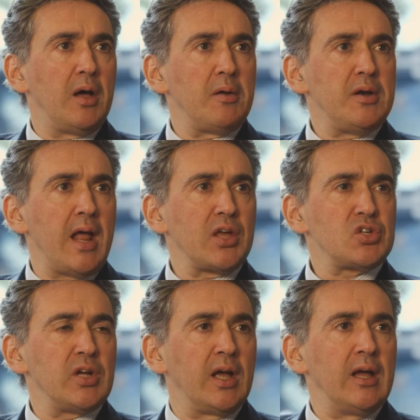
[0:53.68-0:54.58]

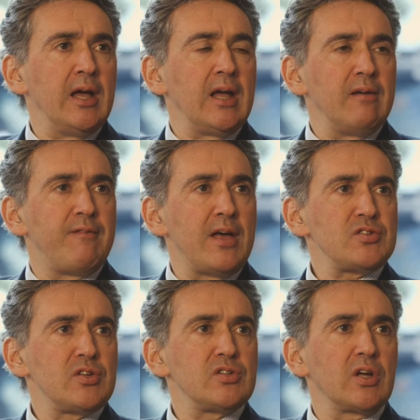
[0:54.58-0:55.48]
next year.
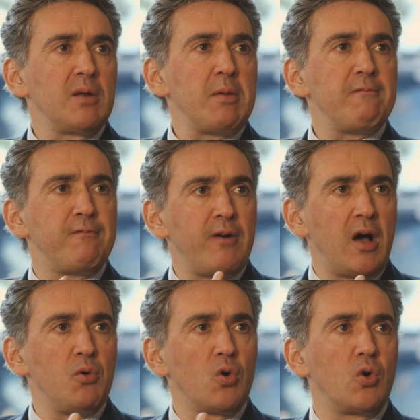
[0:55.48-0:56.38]
Investors are going to be
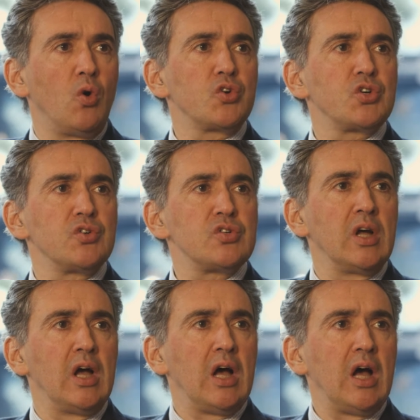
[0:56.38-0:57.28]
far more cautious
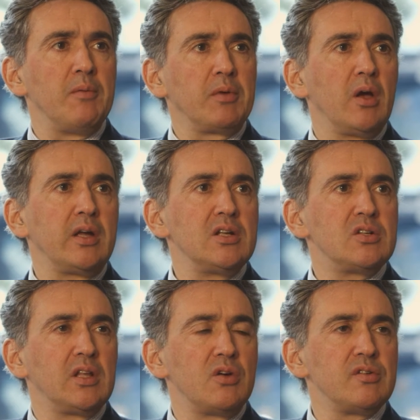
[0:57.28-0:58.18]
going
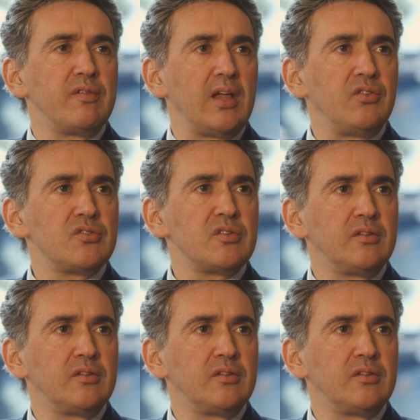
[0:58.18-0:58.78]
into those events.